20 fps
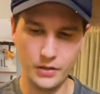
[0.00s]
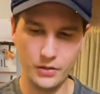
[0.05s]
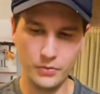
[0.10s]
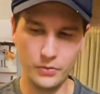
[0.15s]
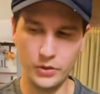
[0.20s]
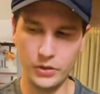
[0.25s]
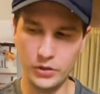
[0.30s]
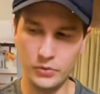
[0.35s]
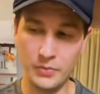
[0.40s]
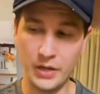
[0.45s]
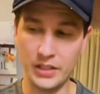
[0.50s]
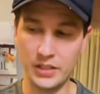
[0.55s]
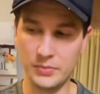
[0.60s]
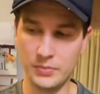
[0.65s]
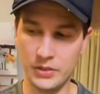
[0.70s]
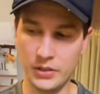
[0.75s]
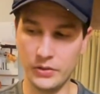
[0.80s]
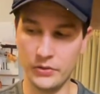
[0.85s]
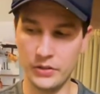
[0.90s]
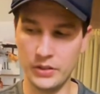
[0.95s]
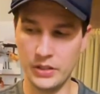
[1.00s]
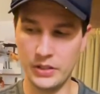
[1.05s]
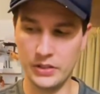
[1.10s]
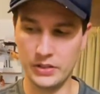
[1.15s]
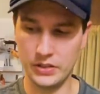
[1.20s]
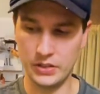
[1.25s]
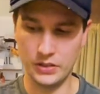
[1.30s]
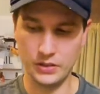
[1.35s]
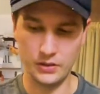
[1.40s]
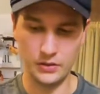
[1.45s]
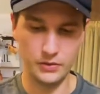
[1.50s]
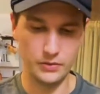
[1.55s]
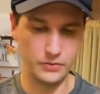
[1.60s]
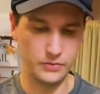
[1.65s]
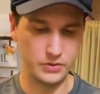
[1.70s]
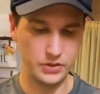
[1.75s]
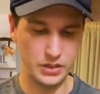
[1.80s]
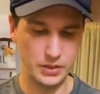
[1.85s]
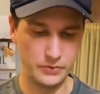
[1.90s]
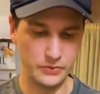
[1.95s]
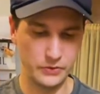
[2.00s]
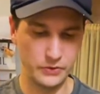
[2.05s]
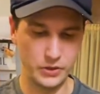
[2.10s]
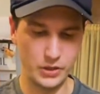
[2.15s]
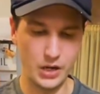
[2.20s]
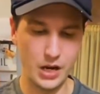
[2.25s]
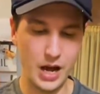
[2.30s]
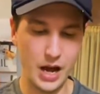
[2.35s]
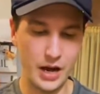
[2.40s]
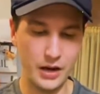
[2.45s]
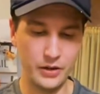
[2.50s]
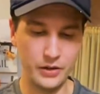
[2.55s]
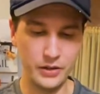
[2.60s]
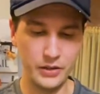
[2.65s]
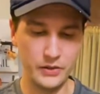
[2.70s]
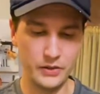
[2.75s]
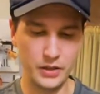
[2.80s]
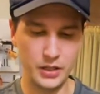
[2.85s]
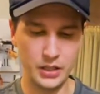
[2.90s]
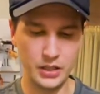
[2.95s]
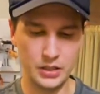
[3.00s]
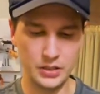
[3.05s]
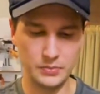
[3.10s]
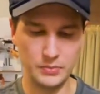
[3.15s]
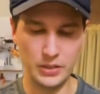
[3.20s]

what you might spend on this and some of your higher end things.